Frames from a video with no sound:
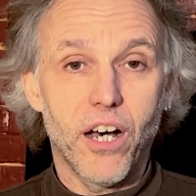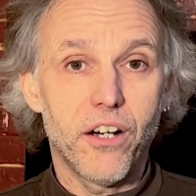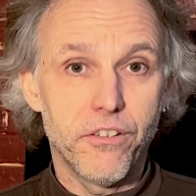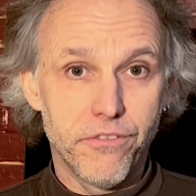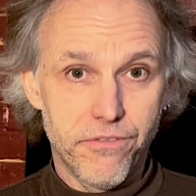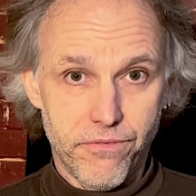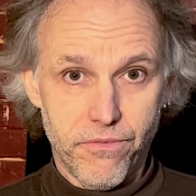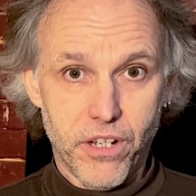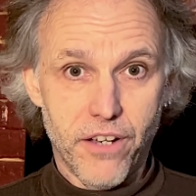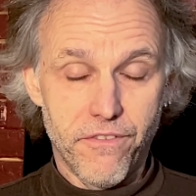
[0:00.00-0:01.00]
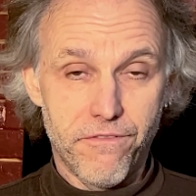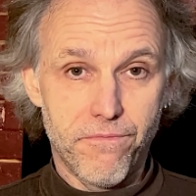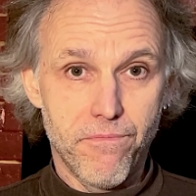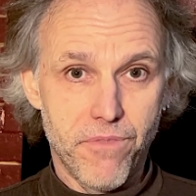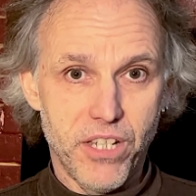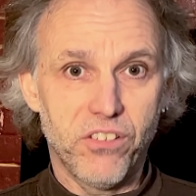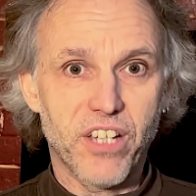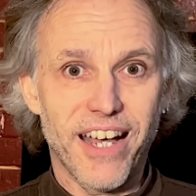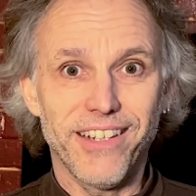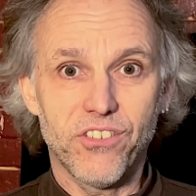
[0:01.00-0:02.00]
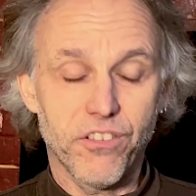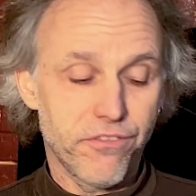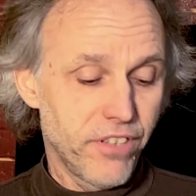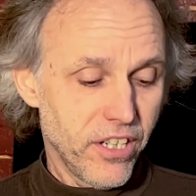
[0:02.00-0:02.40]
of these kinds of